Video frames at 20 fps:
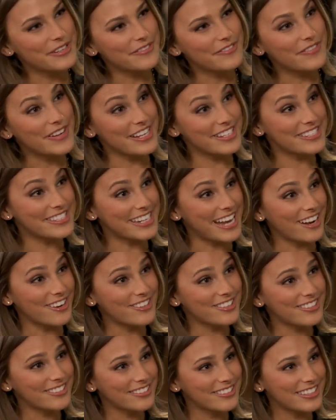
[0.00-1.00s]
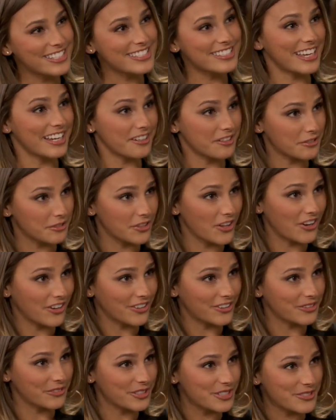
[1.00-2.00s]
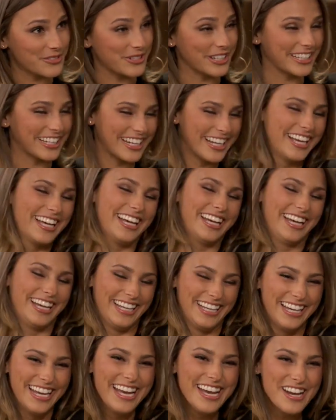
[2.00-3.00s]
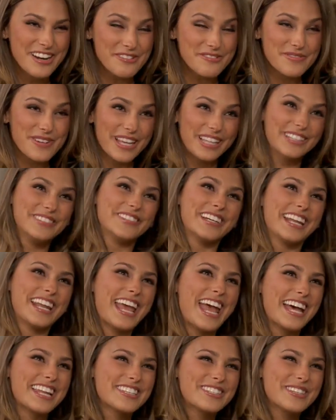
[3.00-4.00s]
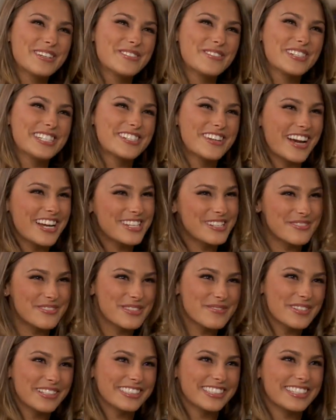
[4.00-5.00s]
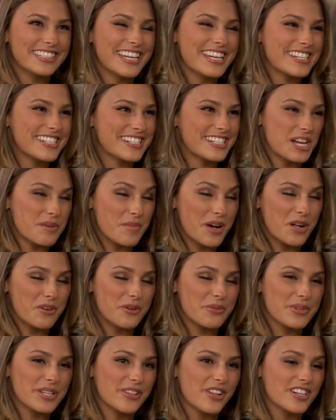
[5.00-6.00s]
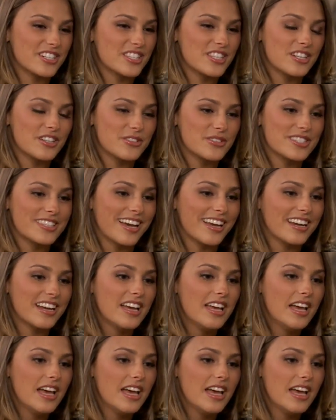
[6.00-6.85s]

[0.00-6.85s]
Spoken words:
phased out, the site no longer was really relevant. And so we tried to rebuild in HTML when we launched the new site,